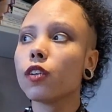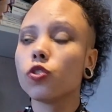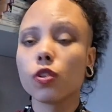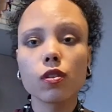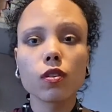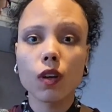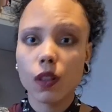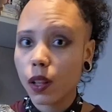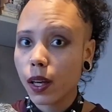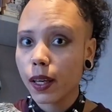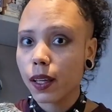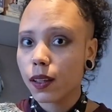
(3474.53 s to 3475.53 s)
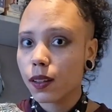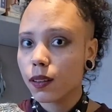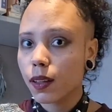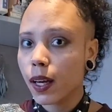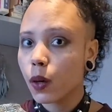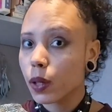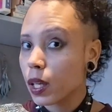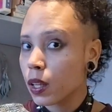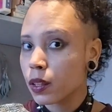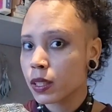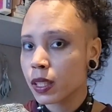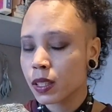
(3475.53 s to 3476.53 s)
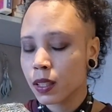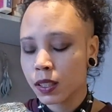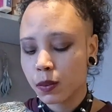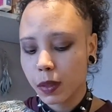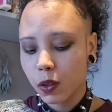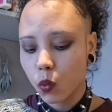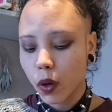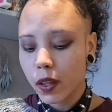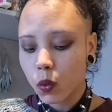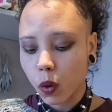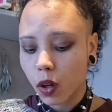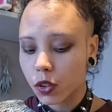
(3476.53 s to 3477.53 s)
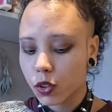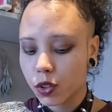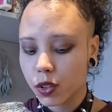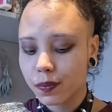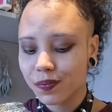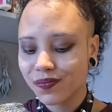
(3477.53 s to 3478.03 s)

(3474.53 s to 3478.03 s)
does not like how Heathcliff has been whitewashed